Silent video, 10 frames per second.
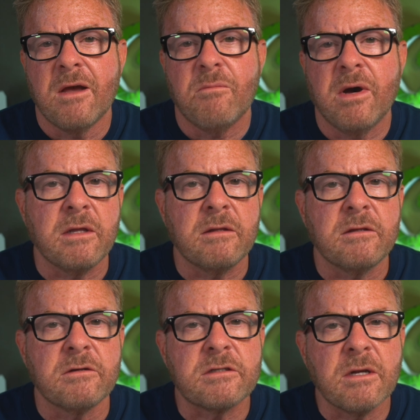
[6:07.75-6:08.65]
But
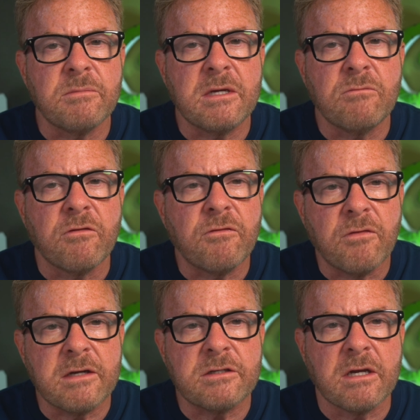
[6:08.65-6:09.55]
there's something
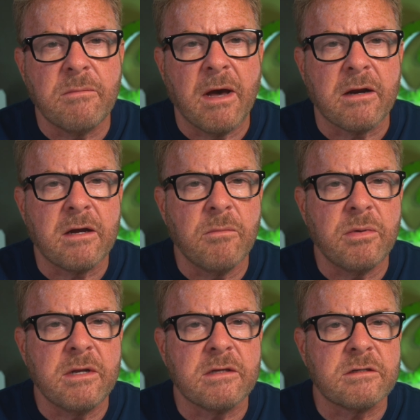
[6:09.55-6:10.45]
refreshing about a
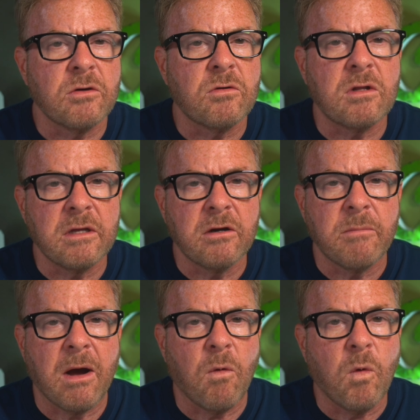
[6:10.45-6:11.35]
company that's so clear
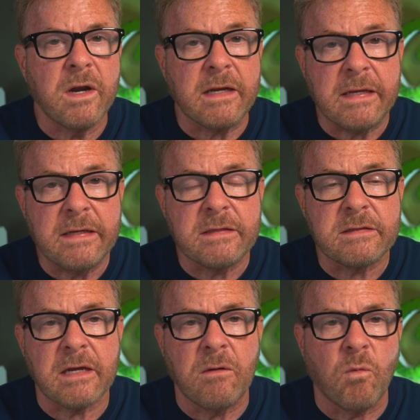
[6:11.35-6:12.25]
about what it
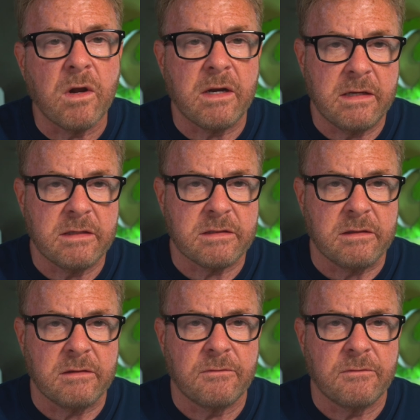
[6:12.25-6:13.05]
is and what it isn't.